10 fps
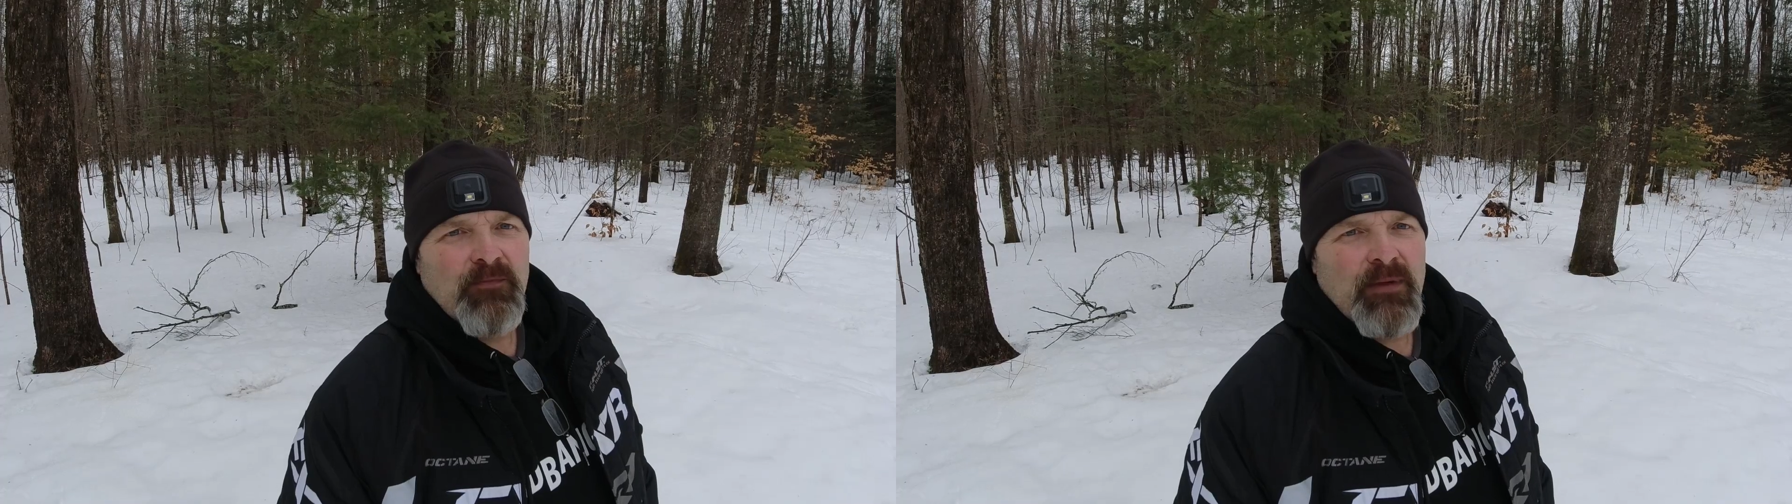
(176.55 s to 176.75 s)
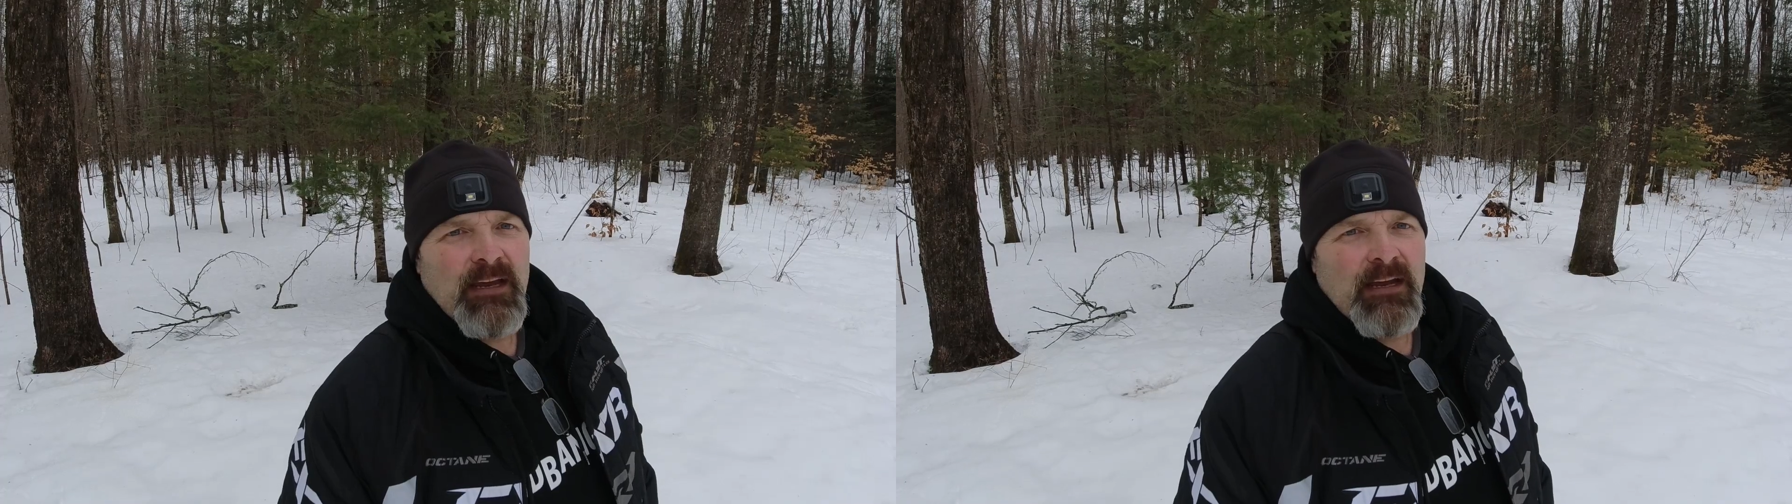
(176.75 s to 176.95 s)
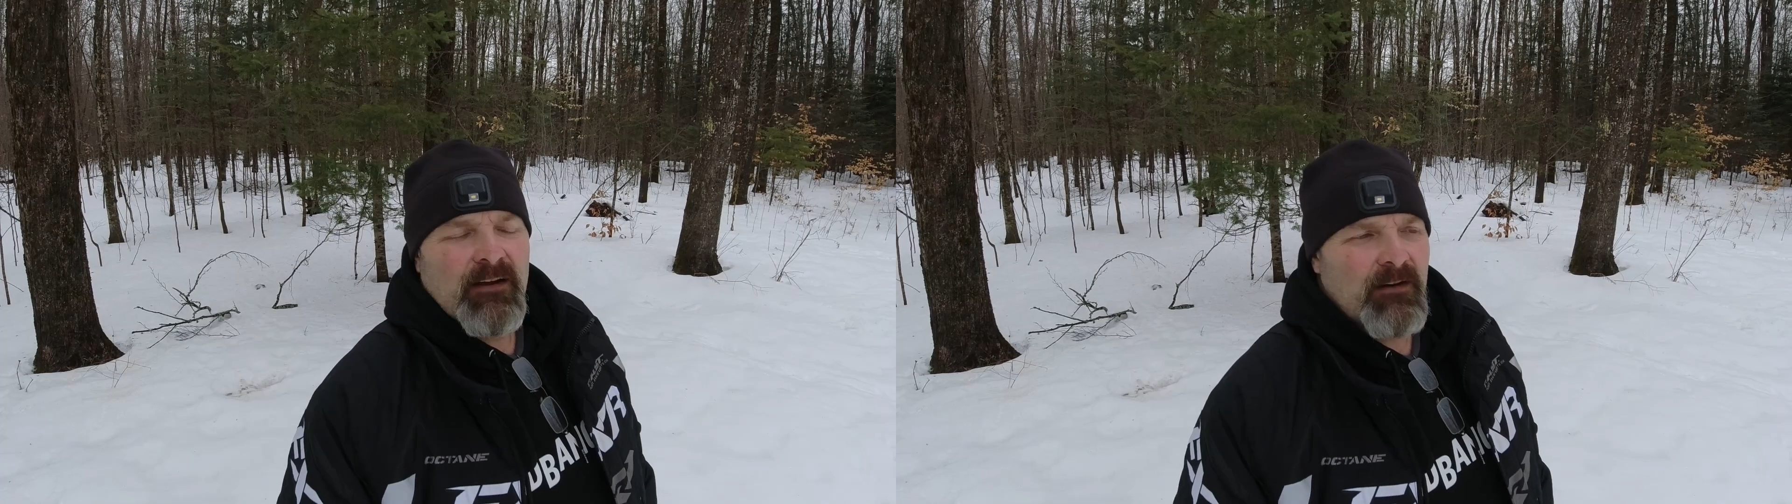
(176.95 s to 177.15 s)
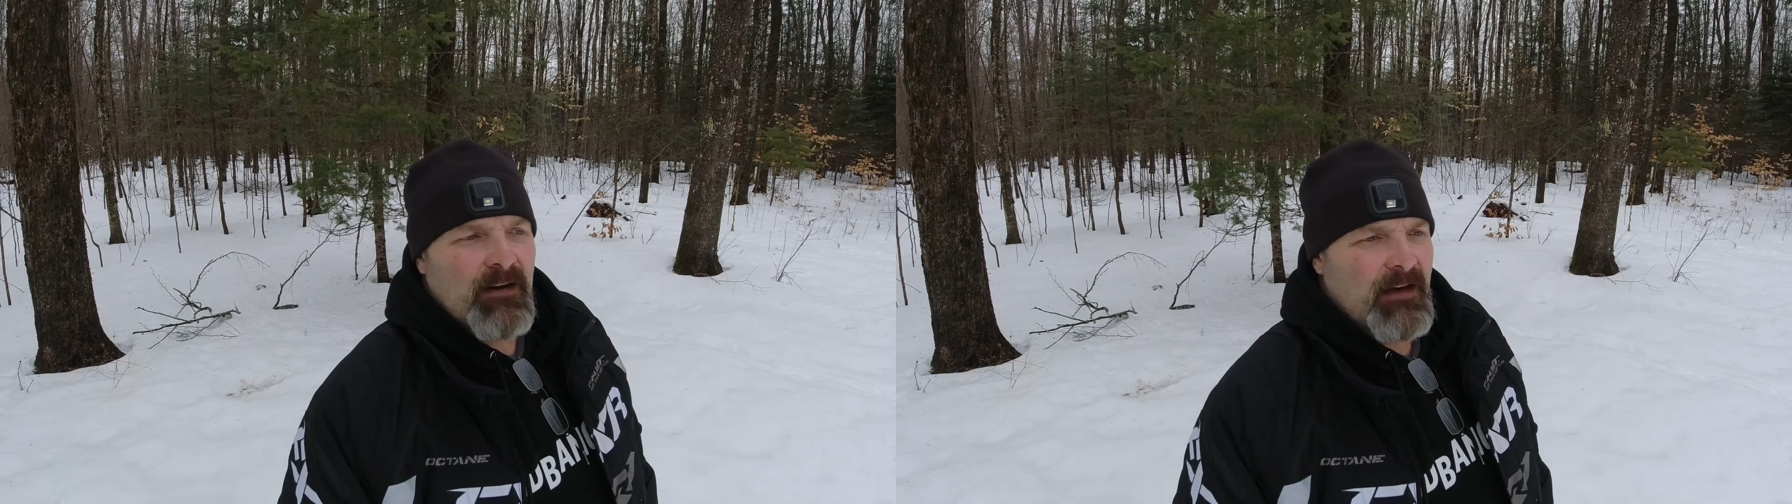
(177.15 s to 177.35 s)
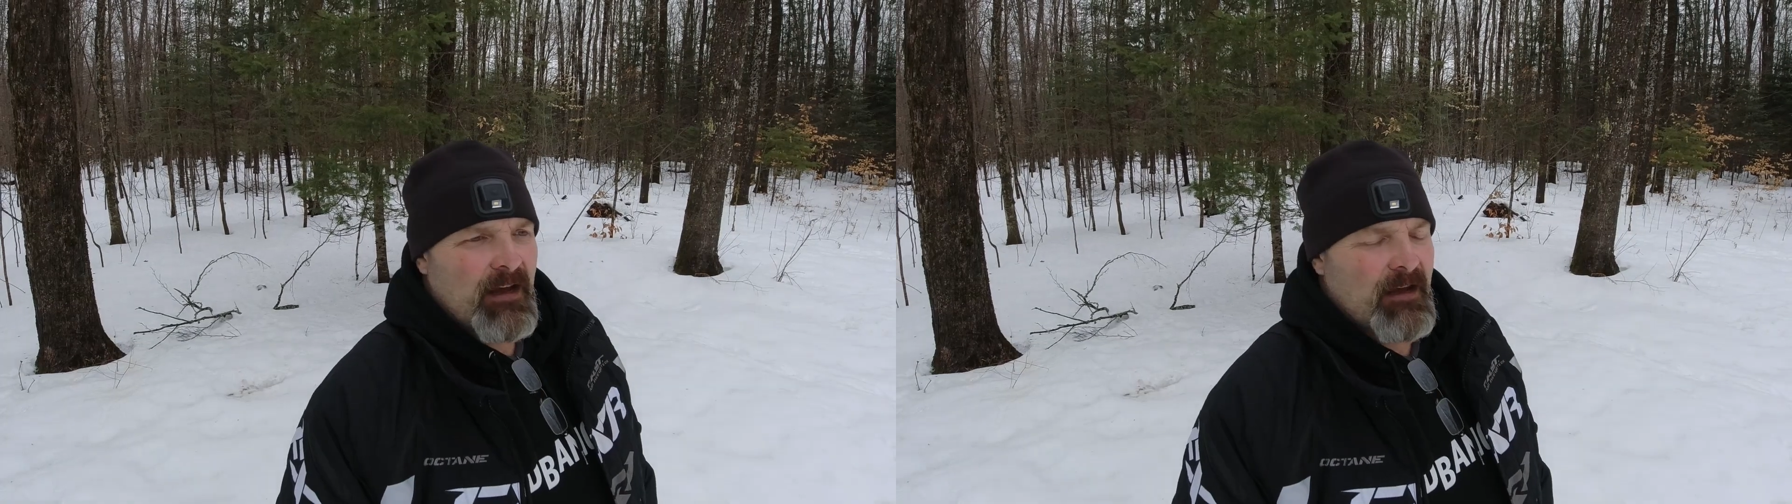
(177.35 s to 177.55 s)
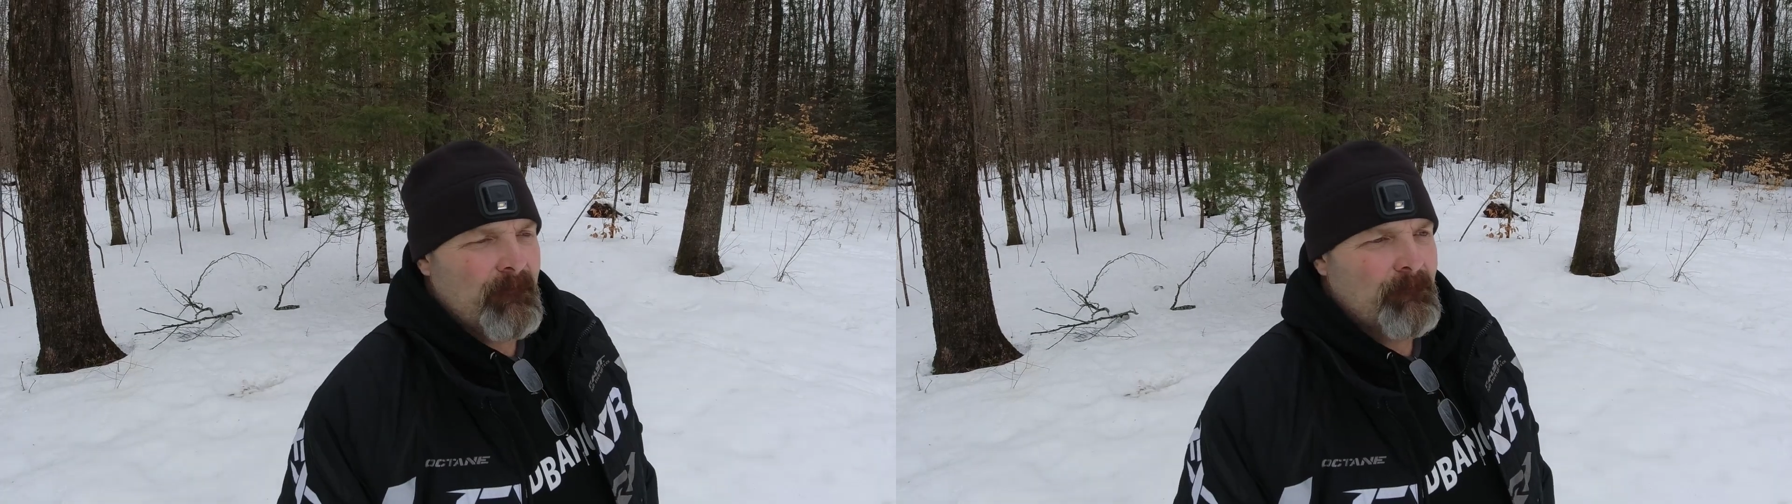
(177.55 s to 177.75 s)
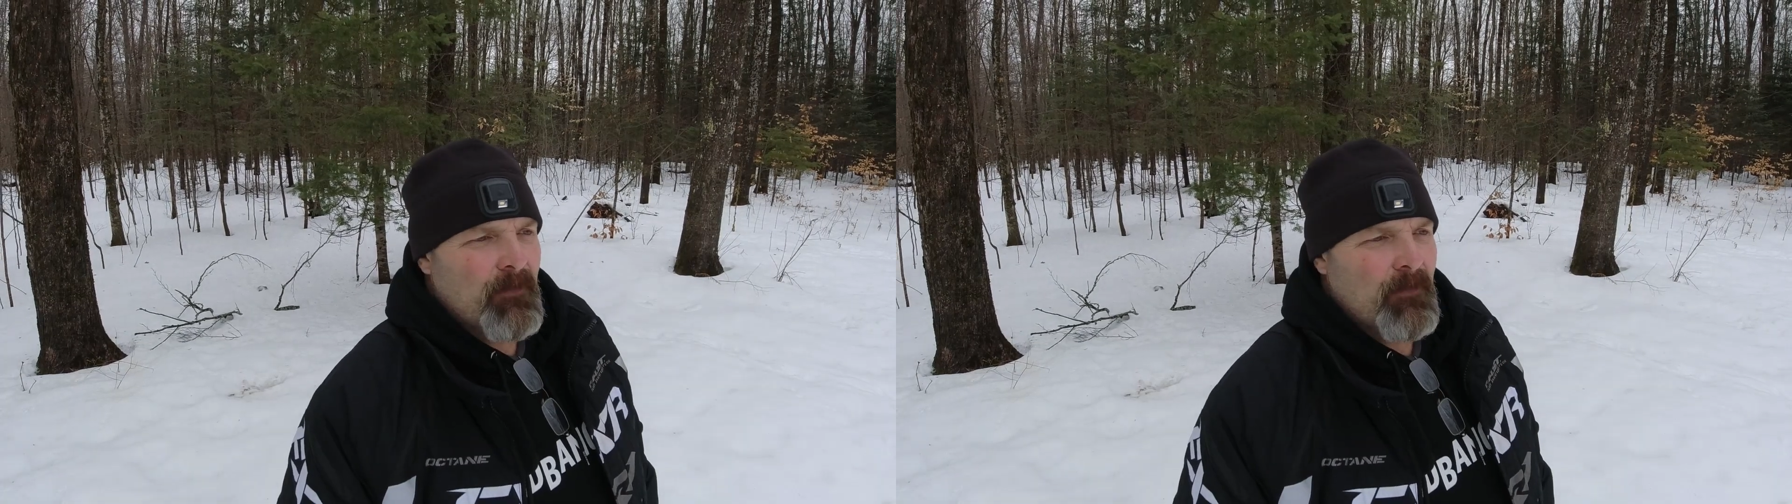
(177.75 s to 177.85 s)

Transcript: UP here, and uh,